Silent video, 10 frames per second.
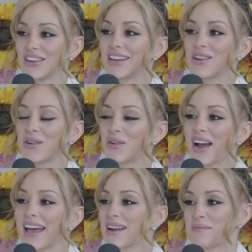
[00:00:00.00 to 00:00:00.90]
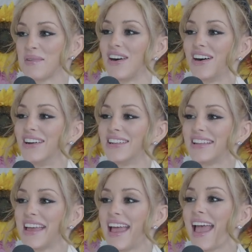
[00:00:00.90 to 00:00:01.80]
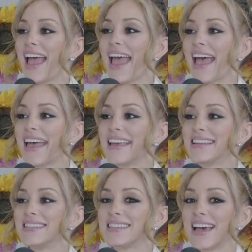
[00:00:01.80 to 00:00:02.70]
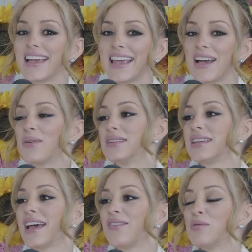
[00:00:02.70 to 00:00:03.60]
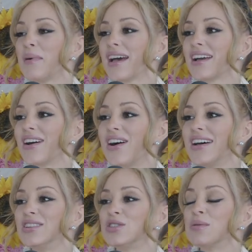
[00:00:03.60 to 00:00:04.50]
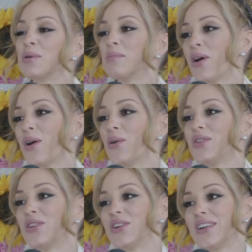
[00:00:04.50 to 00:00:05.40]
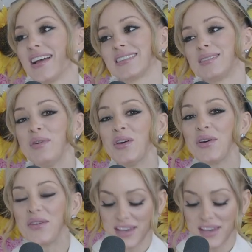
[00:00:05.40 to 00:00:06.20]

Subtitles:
You're incredible. And I can't wait to have you back on to promote your next movie.